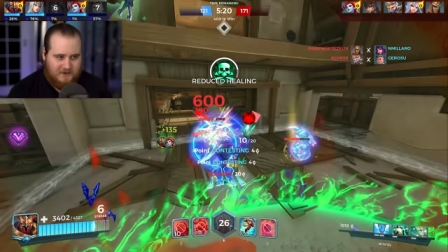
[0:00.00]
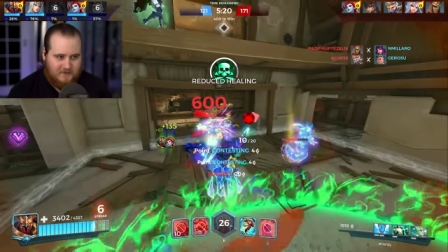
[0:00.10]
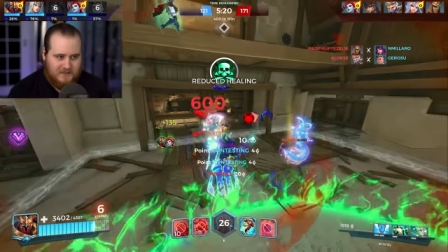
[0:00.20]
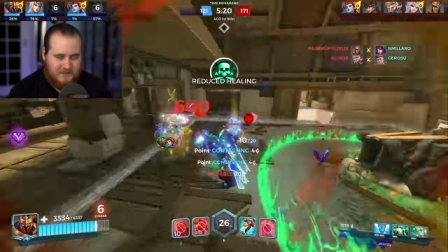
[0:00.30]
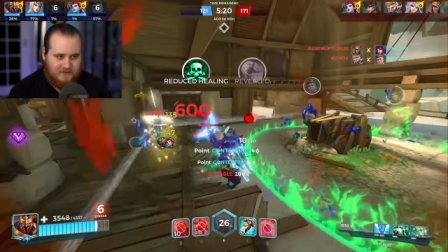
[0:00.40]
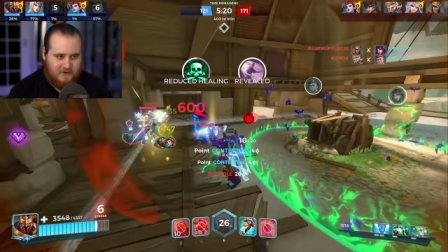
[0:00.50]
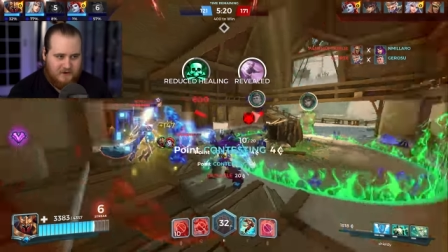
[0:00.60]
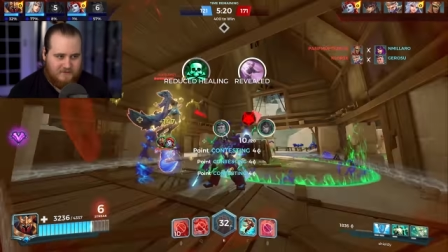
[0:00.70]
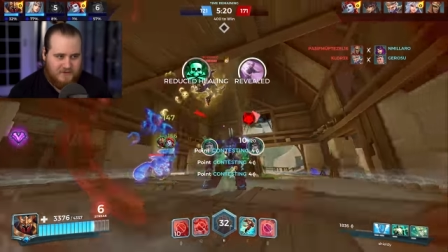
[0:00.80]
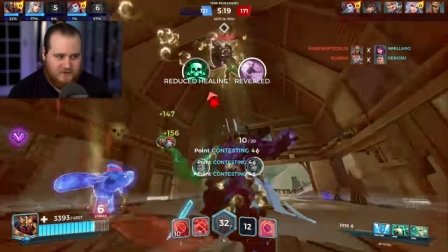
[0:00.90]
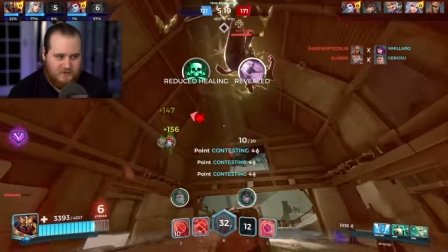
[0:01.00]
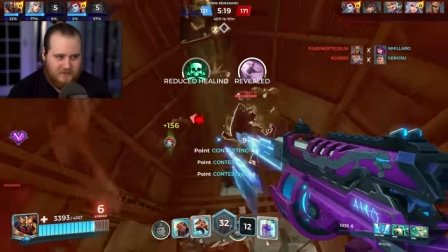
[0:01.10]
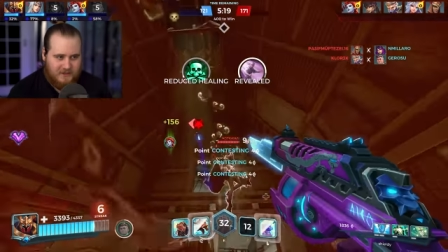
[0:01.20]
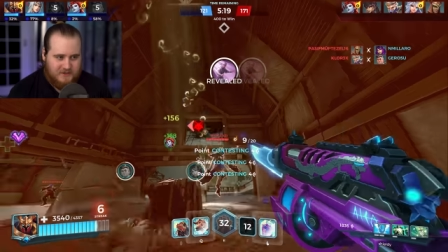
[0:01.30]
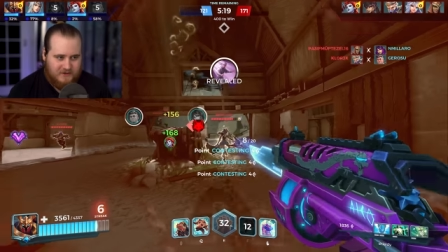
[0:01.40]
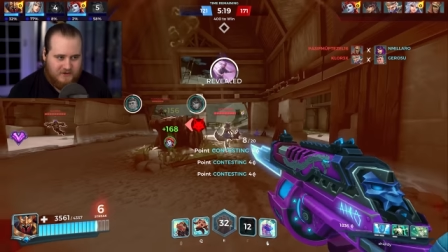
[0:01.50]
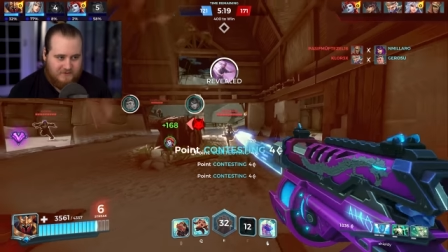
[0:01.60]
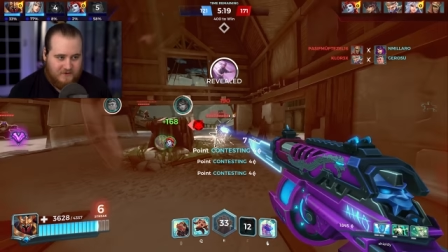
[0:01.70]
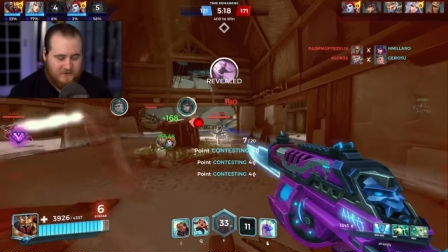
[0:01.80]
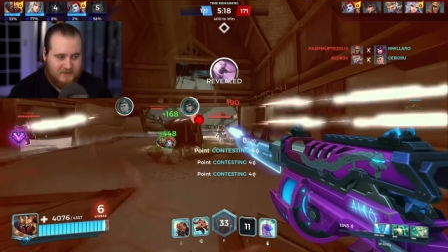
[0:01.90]
so obviously. If you're going for smaller bullets, you're trying
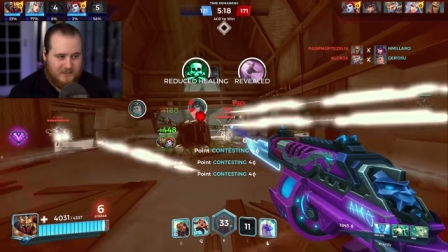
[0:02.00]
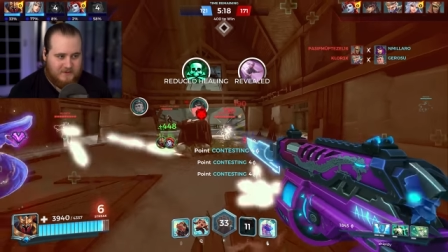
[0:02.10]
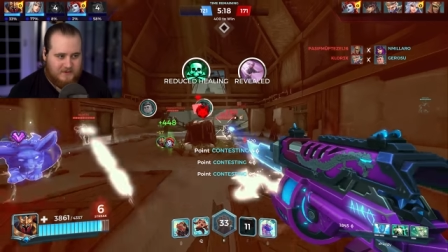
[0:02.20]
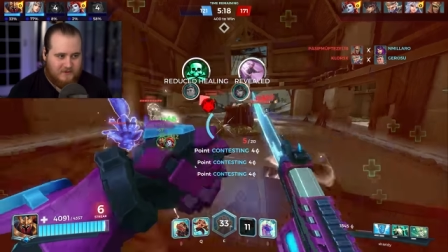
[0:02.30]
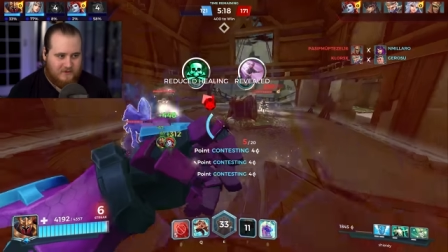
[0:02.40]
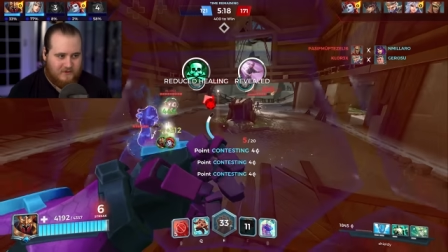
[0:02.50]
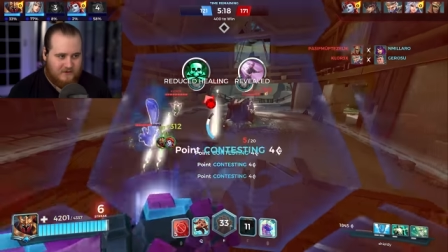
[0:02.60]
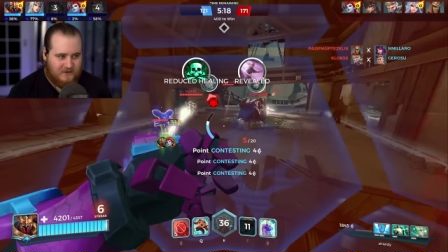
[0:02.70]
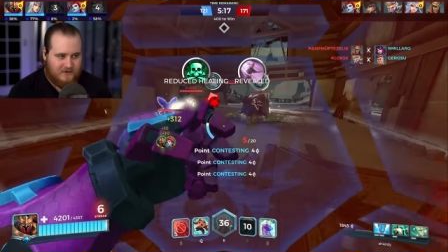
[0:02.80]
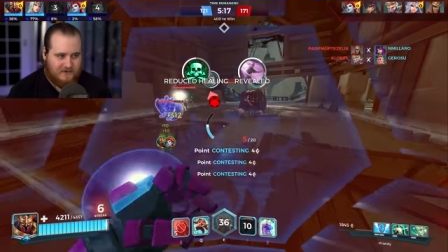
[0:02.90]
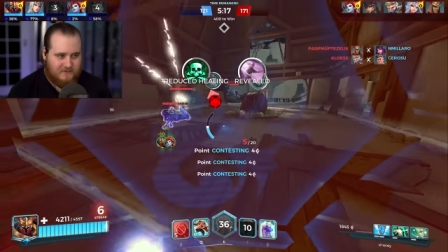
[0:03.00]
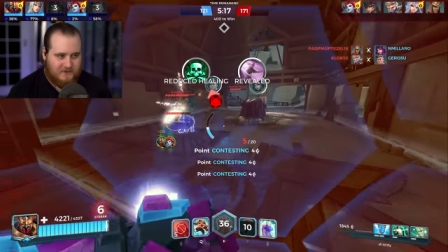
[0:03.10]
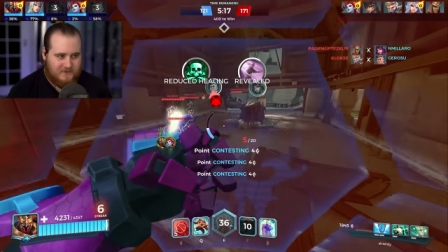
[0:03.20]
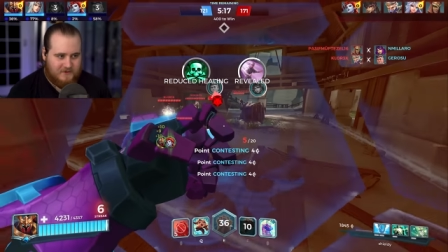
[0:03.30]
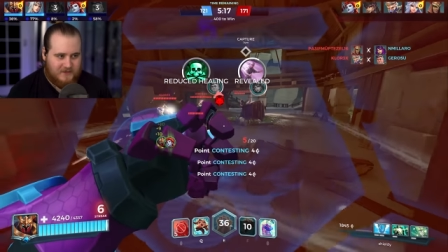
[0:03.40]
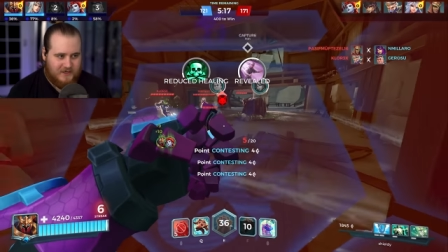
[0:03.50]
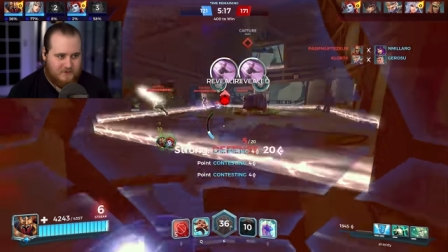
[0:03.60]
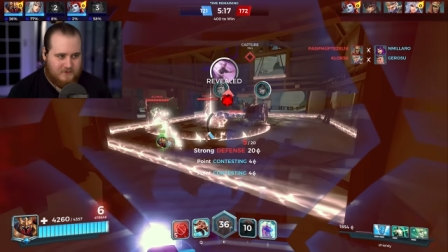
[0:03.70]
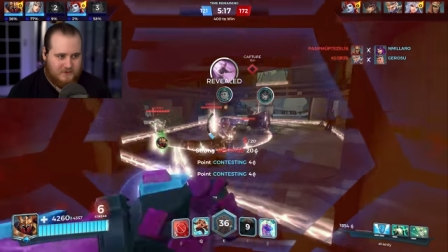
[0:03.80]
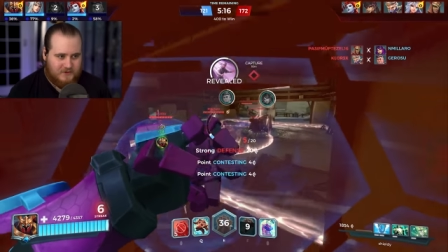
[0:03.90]
to focus on damage a bit more. Put the
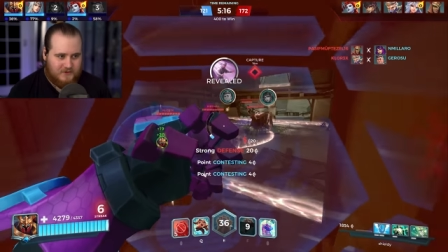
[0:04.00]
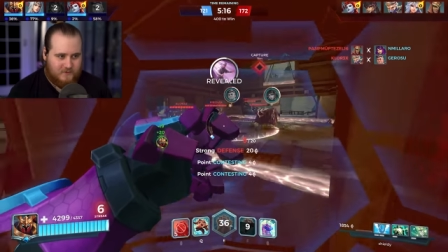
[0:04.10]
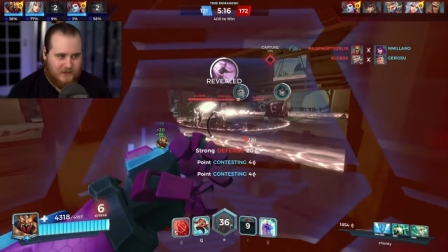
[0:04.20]
shield, just